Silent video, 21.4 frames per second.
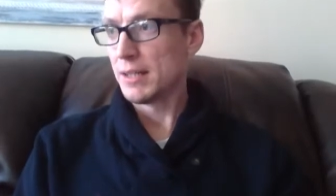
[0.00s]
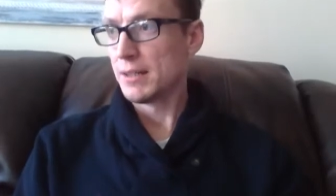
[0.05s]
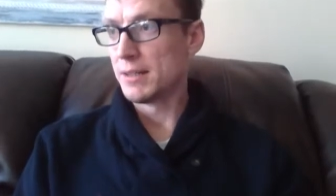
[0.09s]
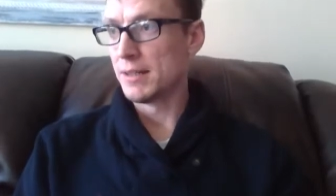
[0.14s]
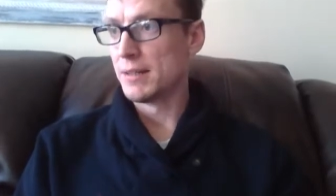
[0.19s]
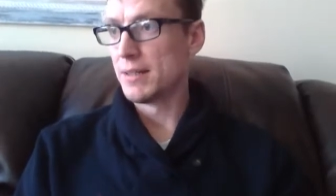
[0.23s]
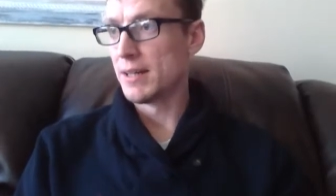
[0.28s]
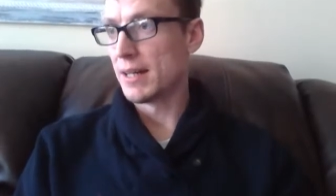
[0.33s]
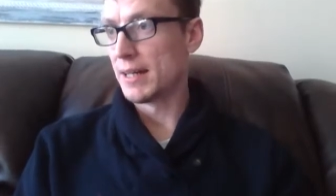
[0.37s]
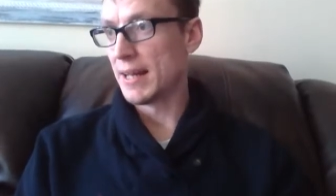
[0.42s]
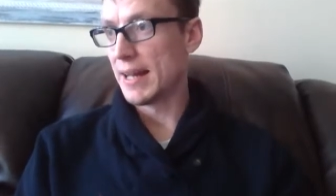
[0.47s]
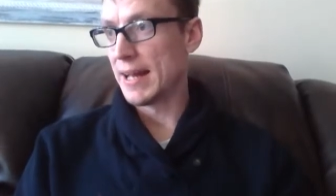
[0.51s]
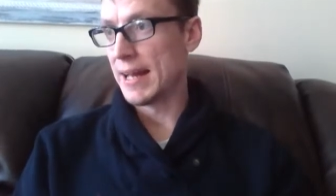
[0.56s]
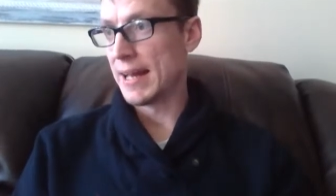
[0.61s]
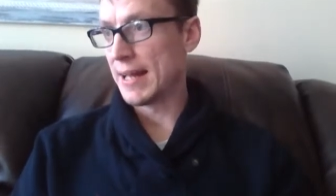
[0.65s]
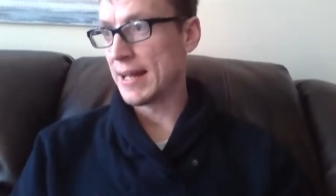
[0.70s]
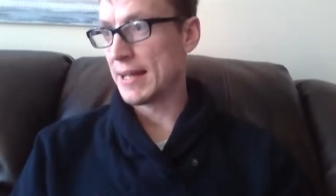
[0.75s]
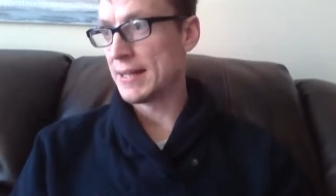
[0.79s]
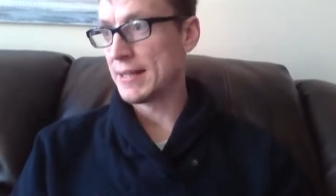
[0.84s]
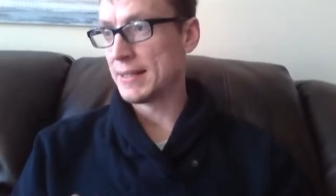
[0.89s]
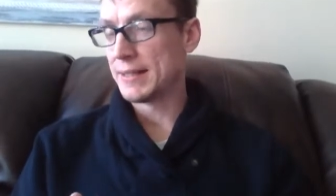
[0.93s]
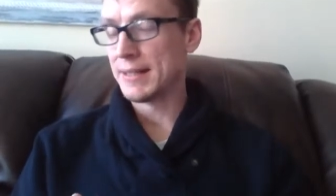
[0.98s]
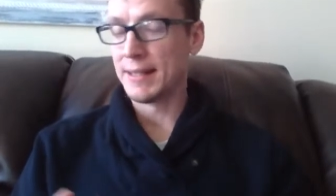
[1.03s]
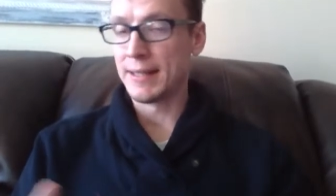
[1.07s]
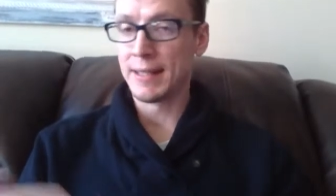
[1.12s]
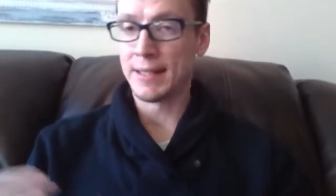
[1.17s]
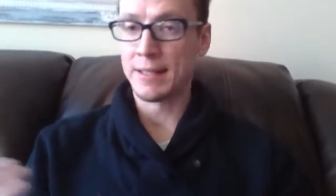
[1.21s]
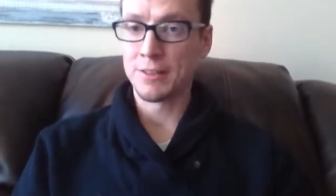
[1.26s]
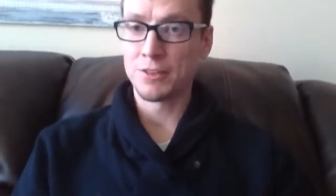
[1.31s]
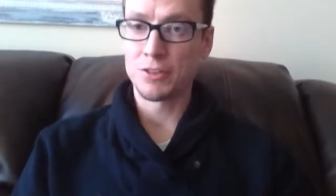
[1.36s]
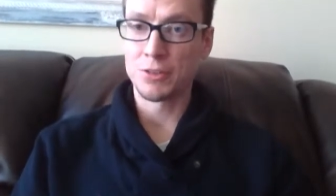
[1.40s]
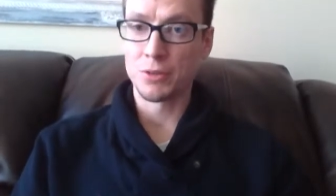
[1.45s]
did not aid in
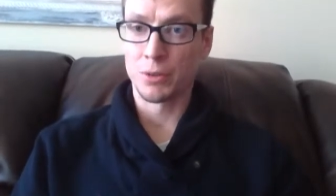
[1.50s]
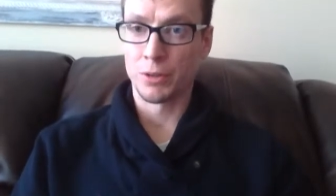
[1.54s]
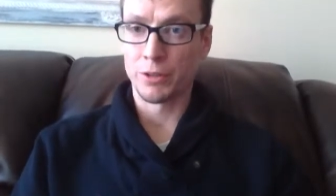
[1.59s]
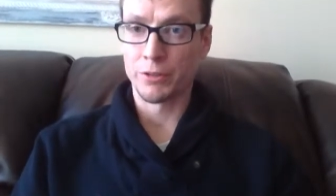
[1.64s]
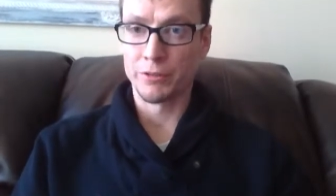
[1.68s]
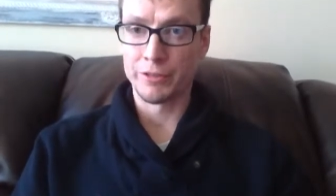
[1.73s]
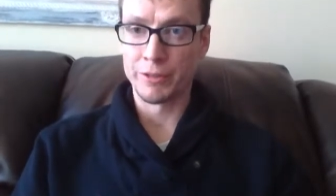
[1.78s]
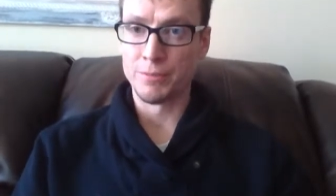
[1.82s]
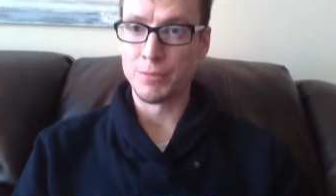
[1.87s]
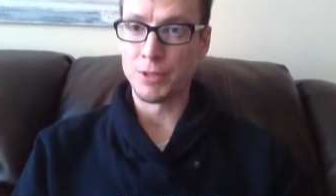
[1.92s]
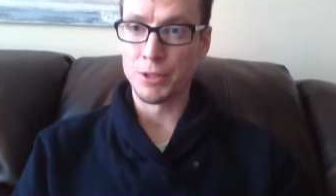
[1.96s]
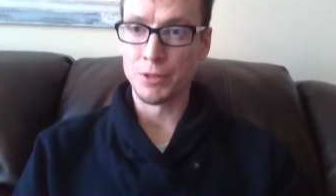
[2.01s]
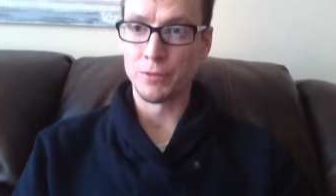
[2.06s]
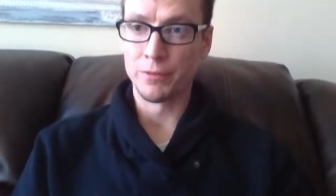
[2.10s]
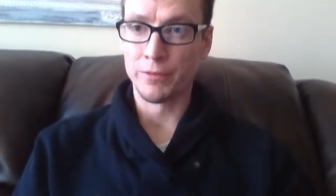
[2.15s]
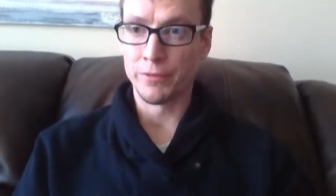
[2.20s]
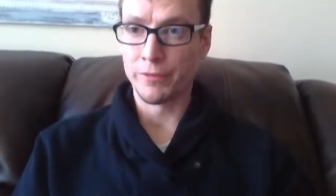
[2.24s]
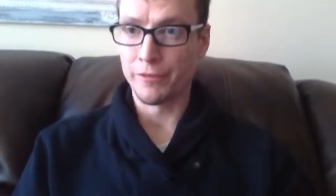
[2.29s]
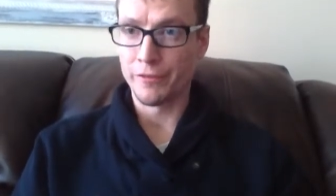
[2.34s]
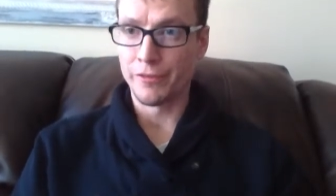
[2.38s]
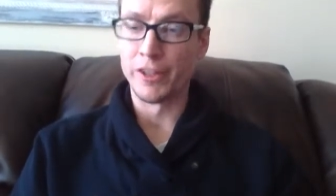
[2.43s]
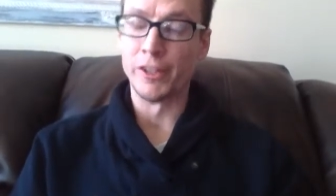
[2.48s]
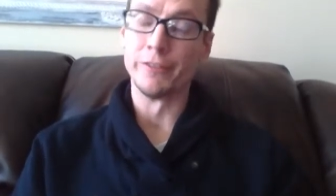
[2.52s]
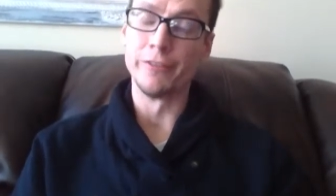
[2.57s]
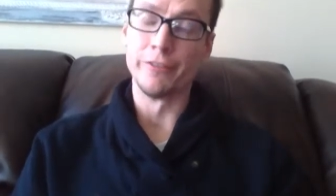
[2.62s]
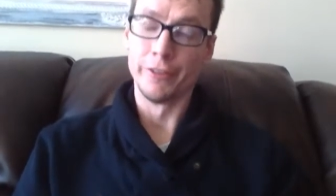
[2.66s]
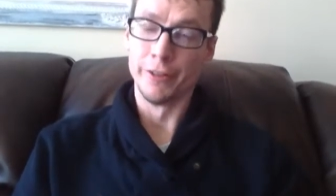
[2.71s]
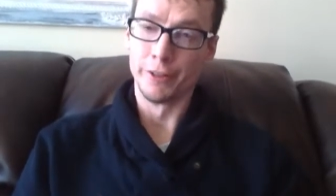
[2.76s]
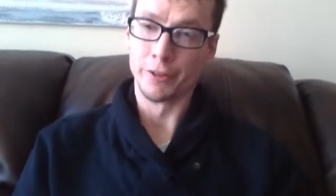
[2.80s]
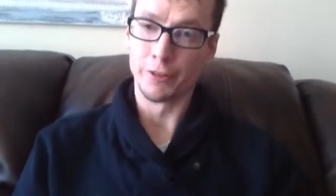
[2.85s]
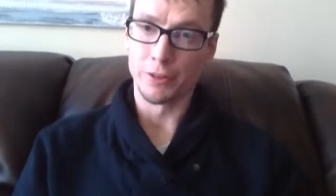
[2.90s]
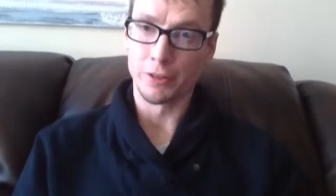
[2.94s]
any sort of immune
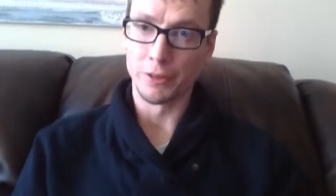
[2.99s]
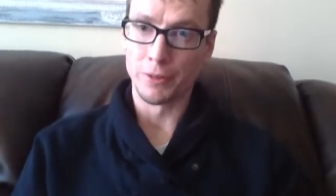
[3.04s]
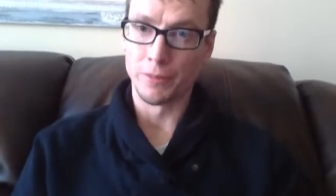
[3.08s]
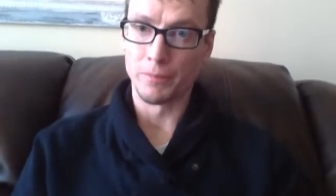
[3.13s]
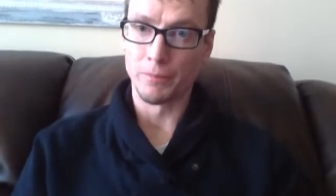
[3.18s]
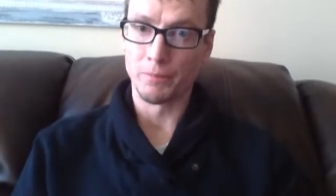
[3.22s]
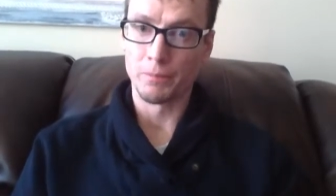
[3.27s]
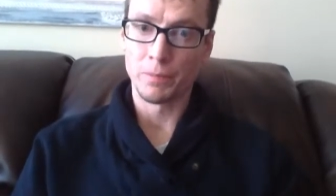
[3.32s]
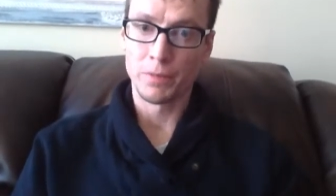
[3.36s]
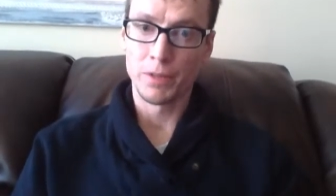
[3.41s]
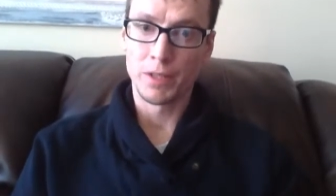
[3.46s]
function.